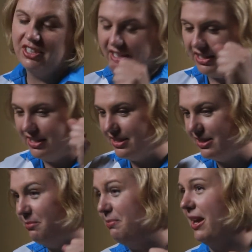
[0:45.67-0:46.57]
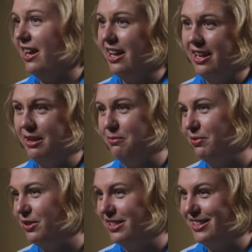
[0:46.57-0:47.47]
night he gets in bed and
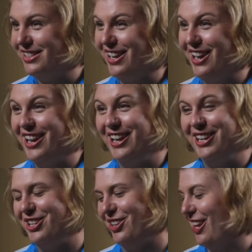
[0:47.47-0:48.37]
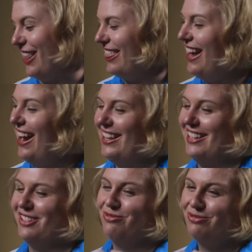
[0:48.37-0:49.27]
puts this on, and you're like, that
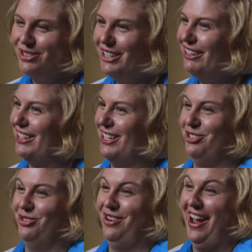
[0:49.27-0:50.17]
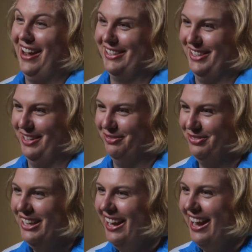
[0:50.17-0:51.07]
is really attractive.
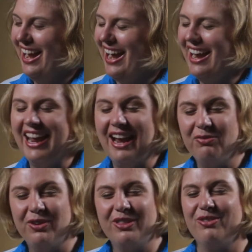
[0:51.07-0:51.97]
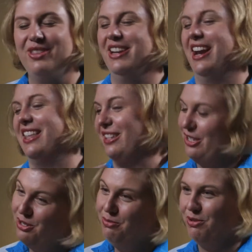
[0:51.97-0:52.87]
And halfway through the night, the
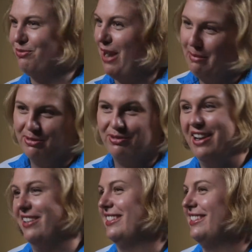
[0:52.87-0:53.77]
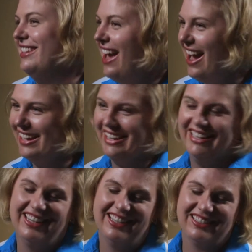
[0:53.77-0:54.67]
tube is wrapped around his neck,
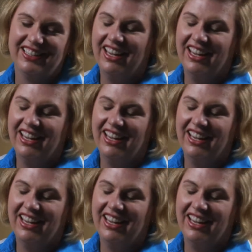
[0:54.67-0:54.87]
and he's